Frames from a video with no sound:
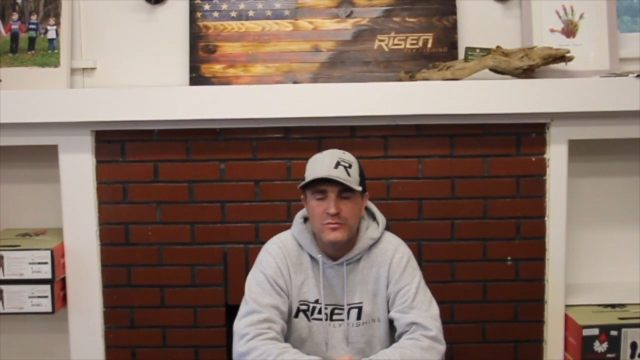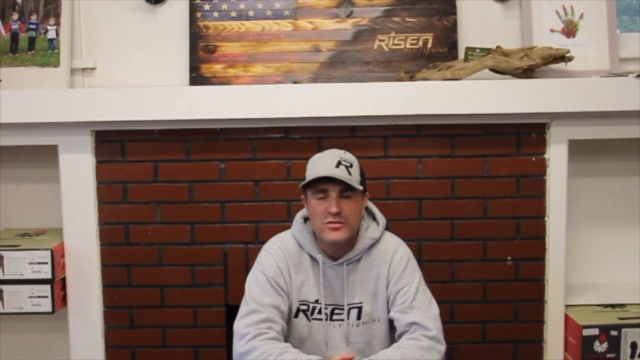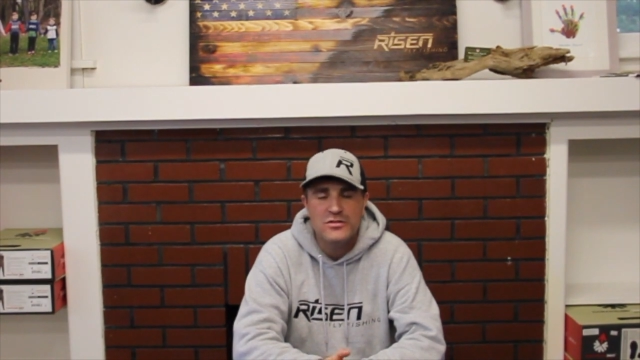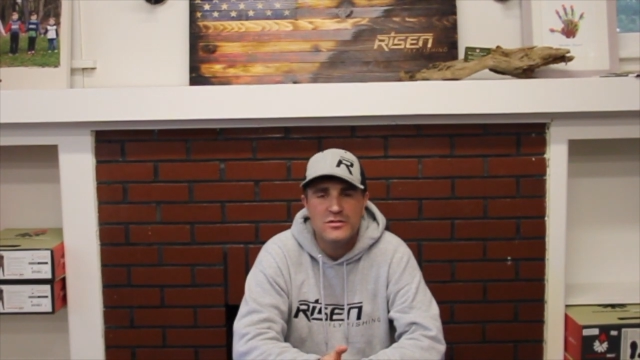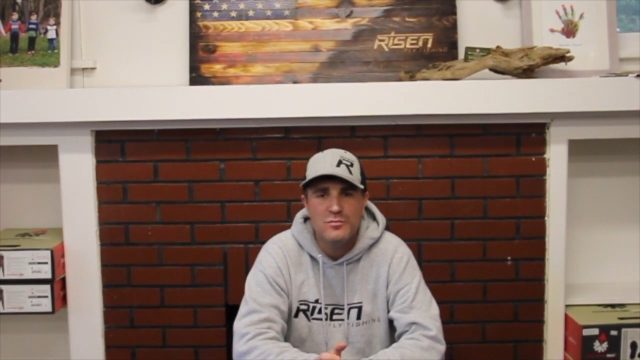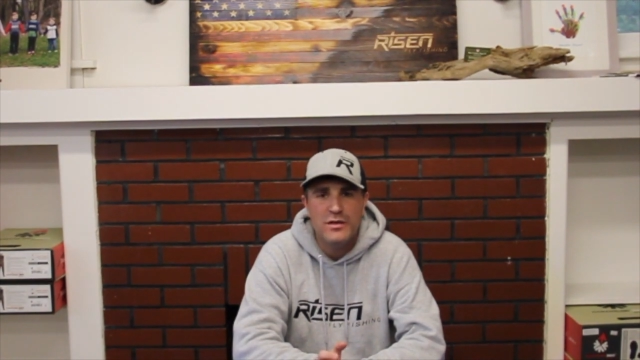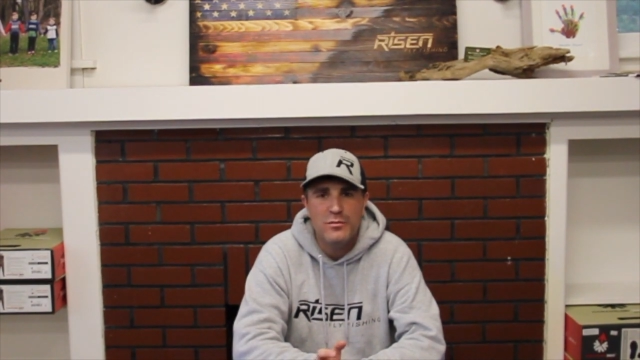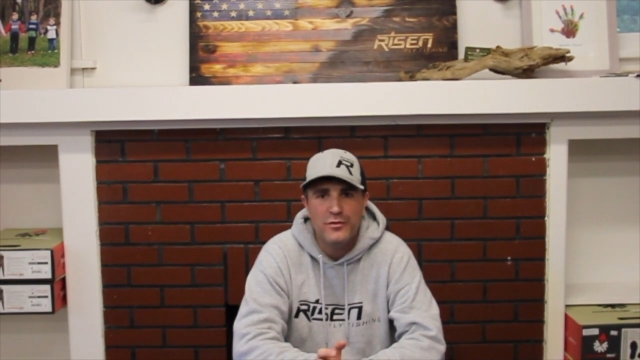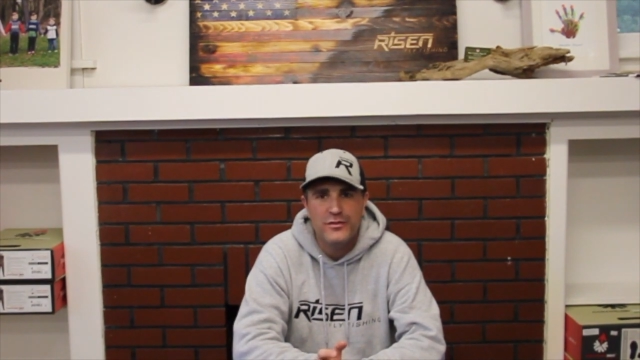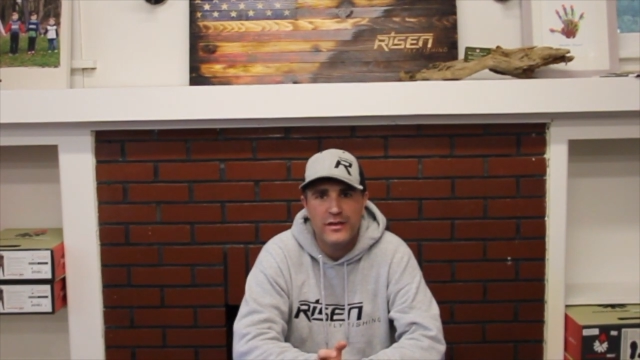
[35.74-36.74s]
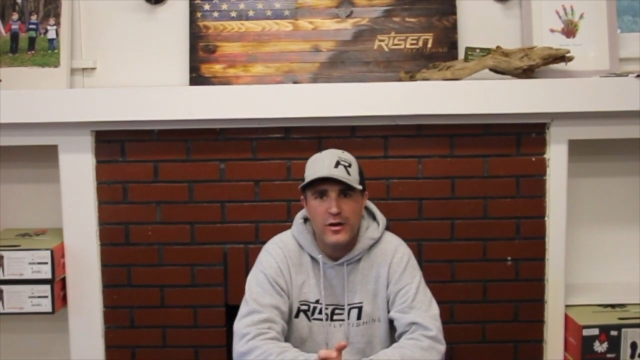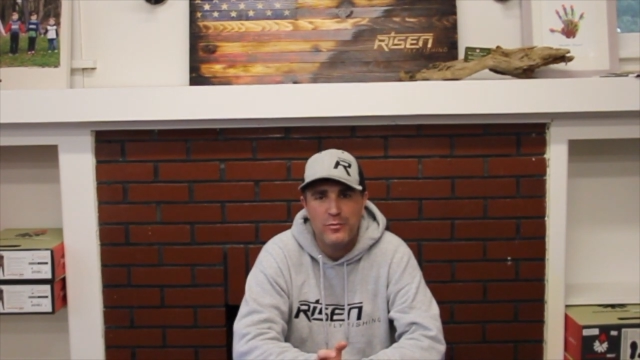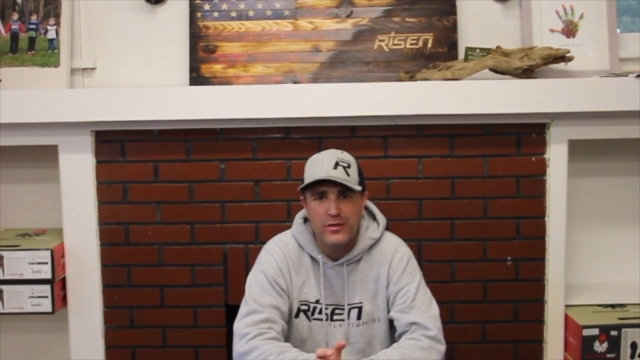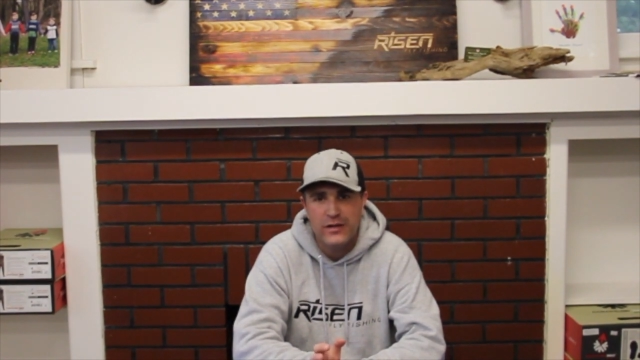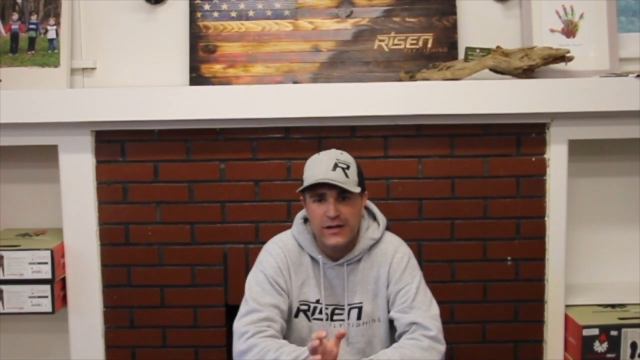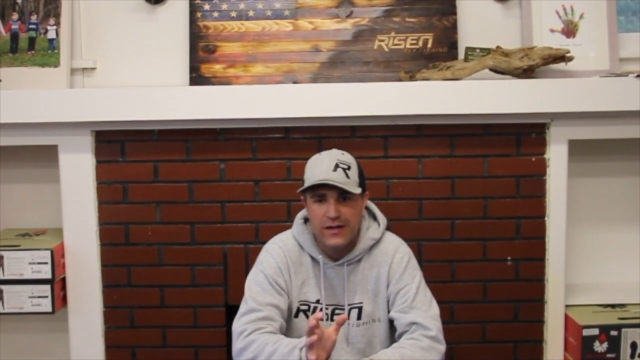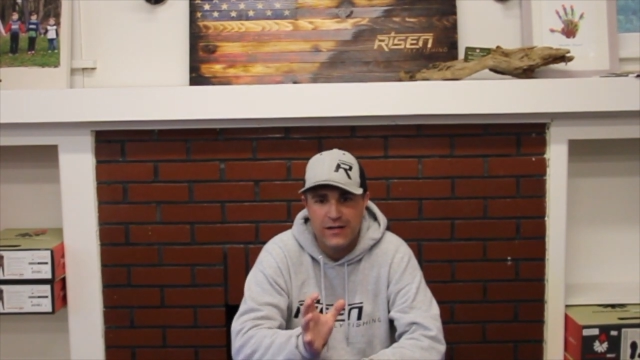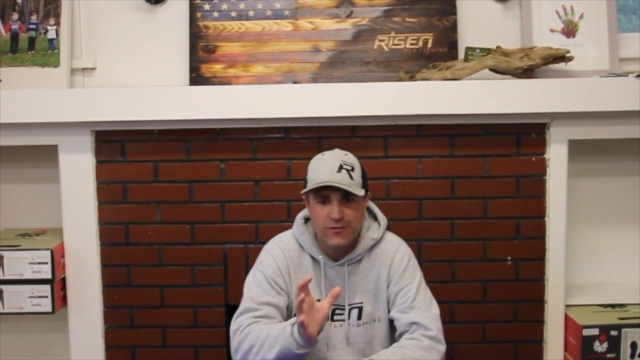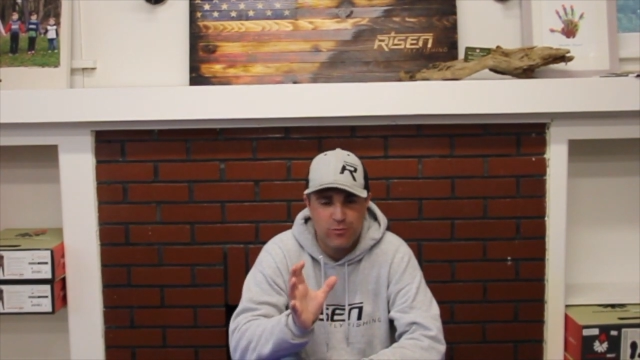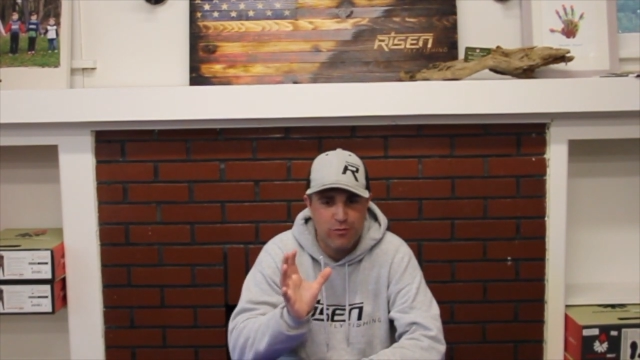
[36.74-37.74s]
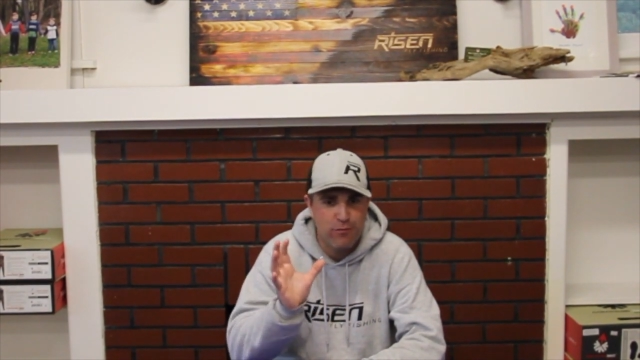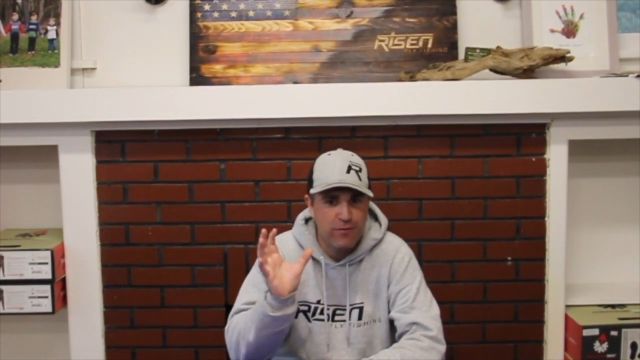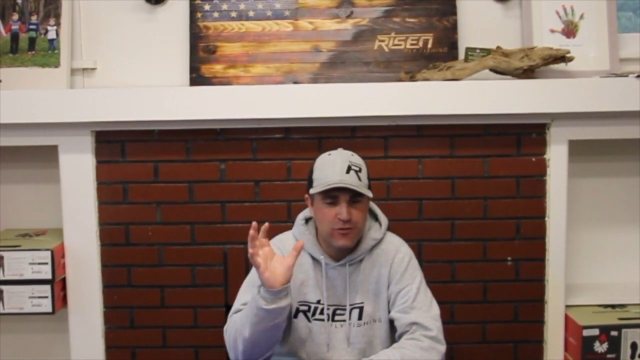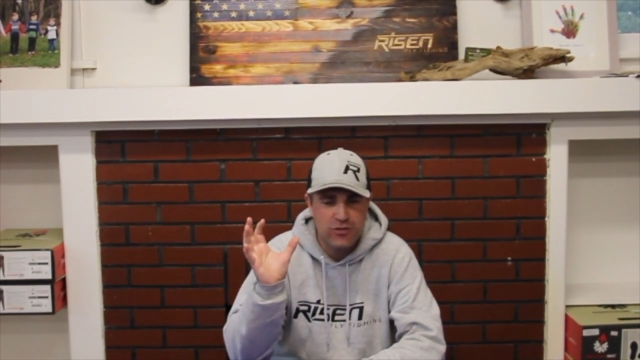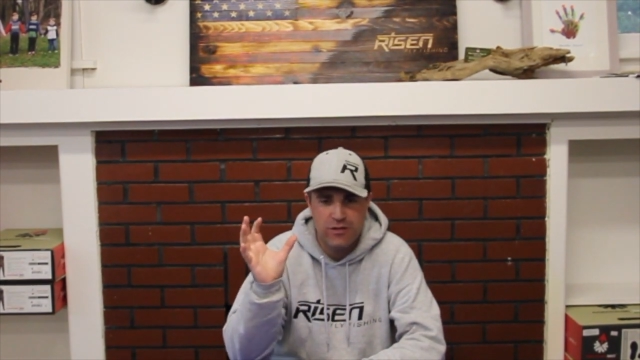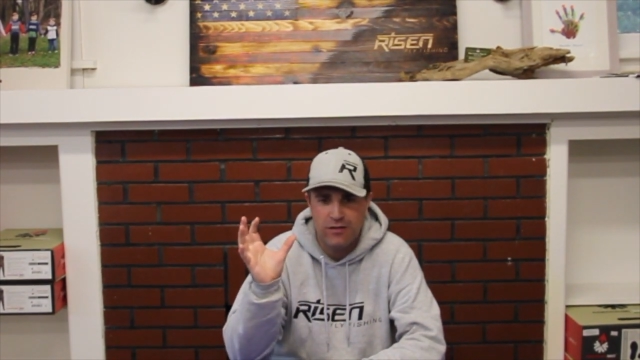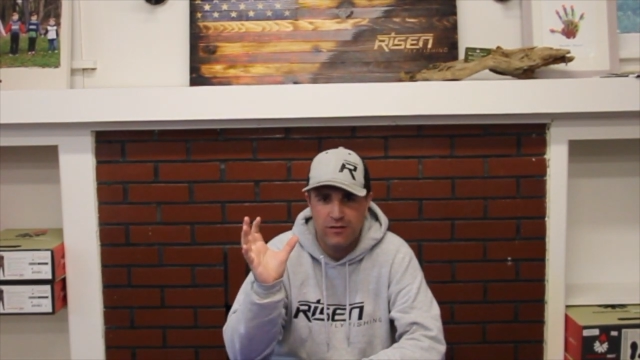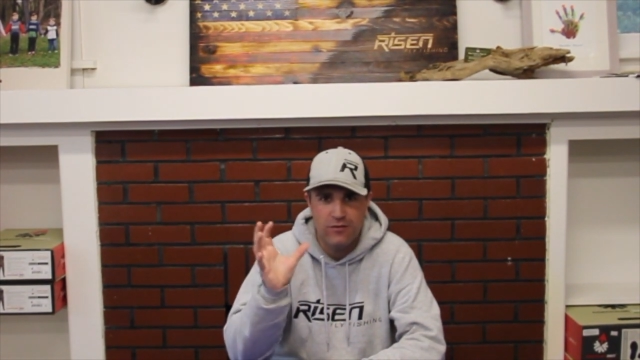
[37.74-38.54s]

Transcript: Just to be able to help you guys with your fishing,